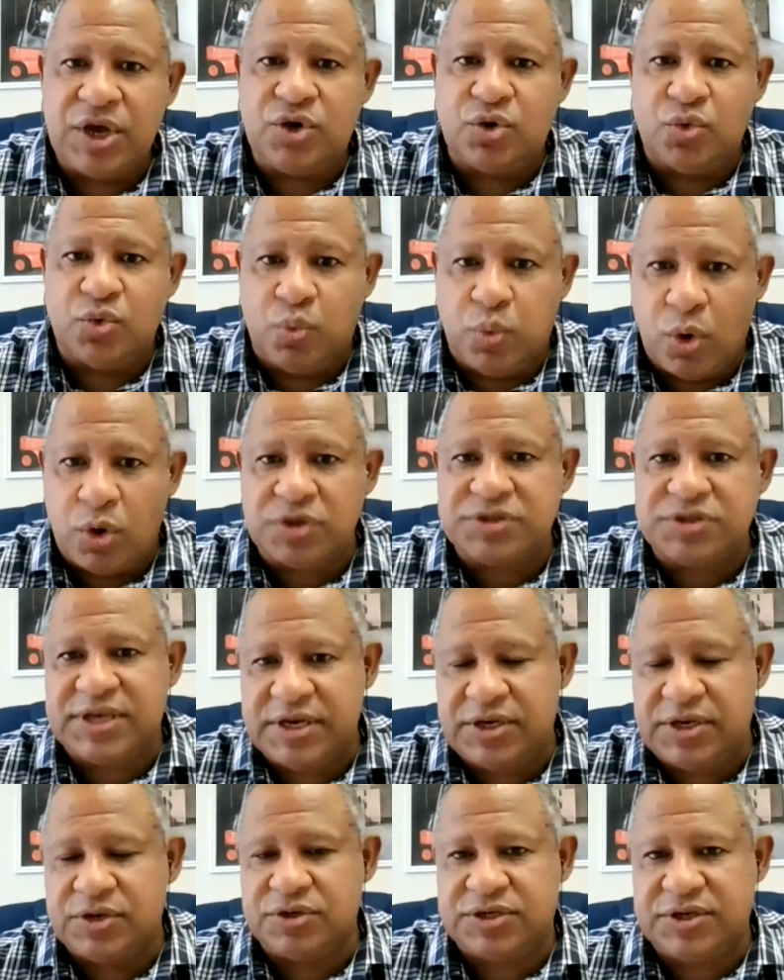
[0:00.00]
towards
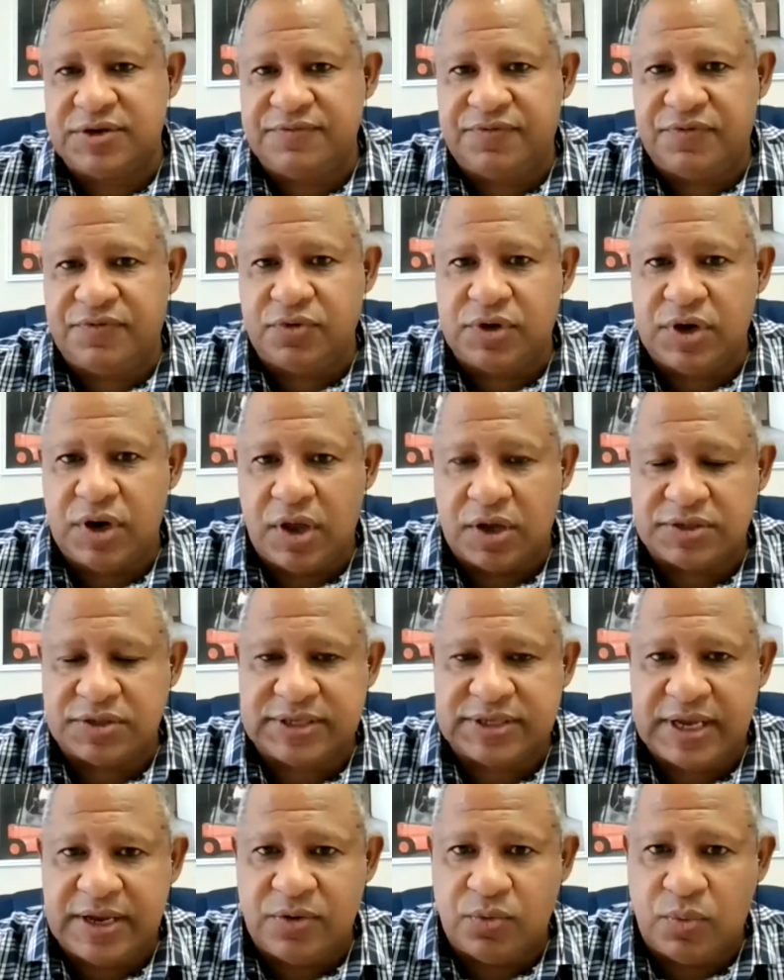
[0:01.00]
reducing food
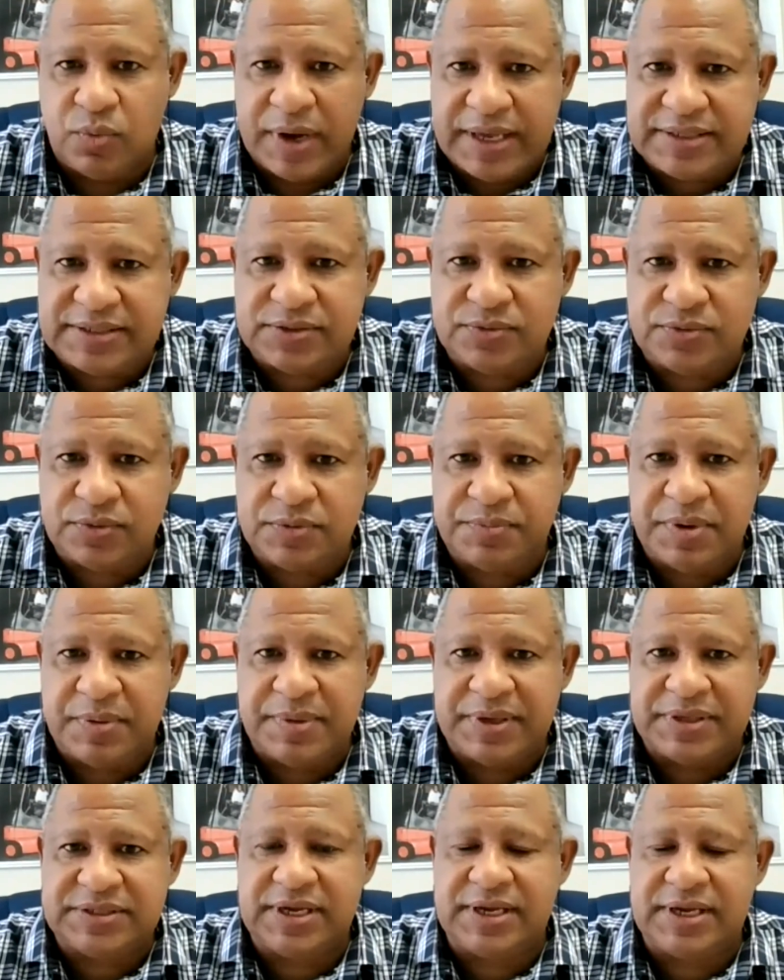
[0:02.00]
loss and waste would be
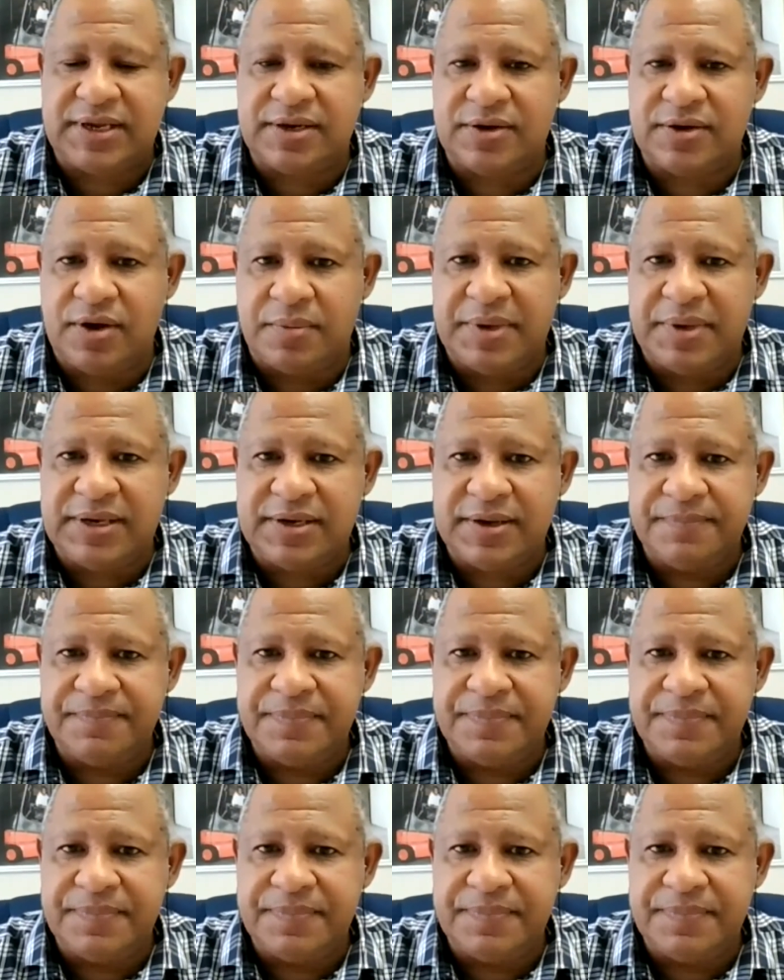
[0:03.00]
my second comment.